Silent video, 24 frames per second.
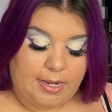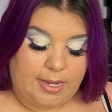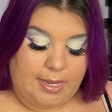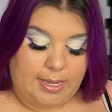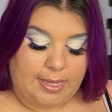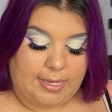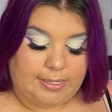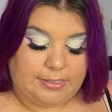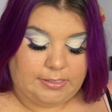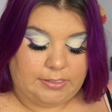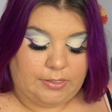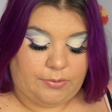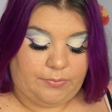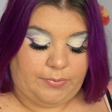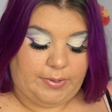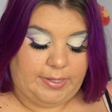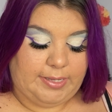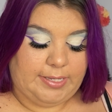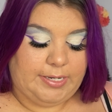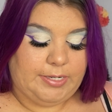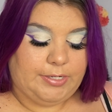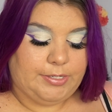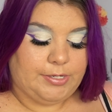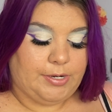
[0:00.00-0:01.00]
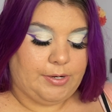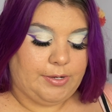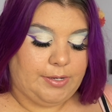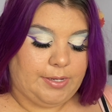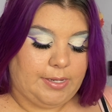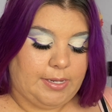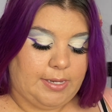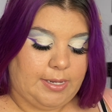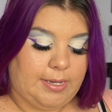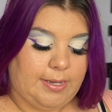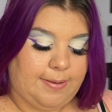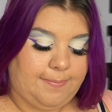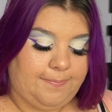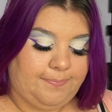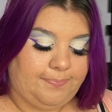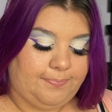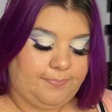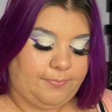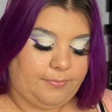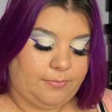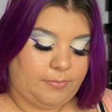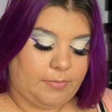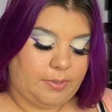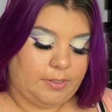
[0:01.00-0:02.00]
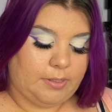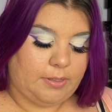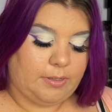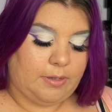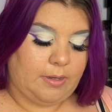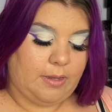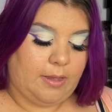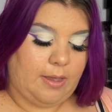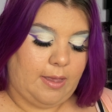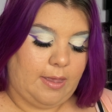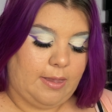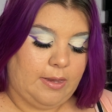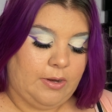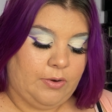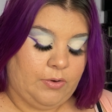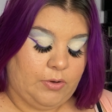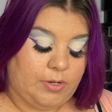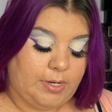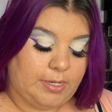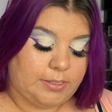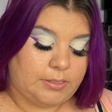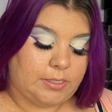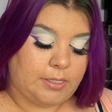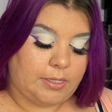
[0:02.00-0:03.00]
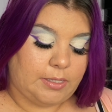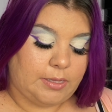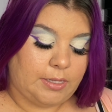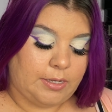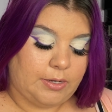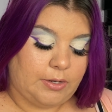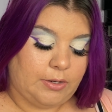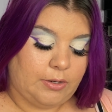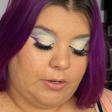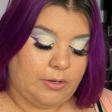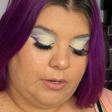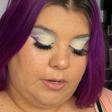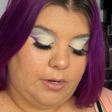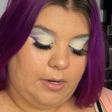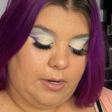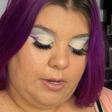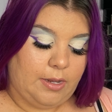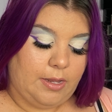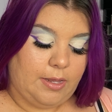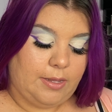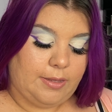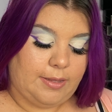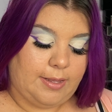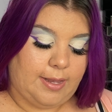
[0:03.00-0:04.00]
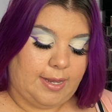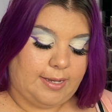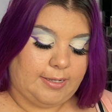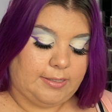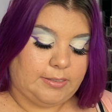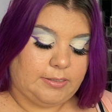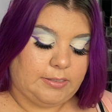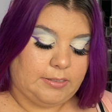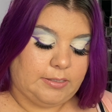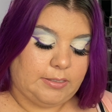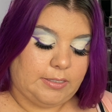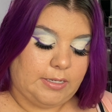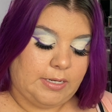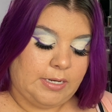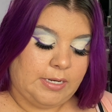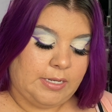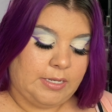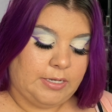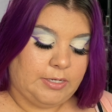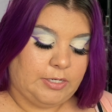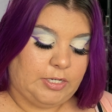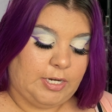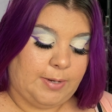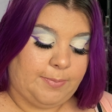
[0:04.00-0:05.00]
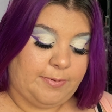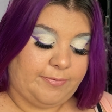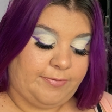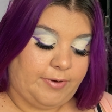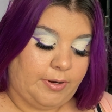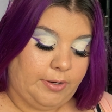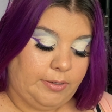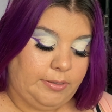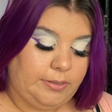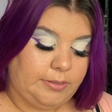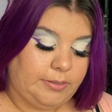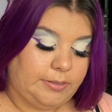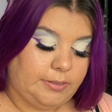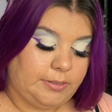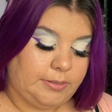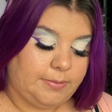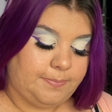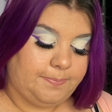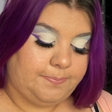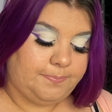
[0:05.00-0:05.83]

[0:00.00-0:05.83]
It's a really chunky iridescent glitter that's in the shape of hearts.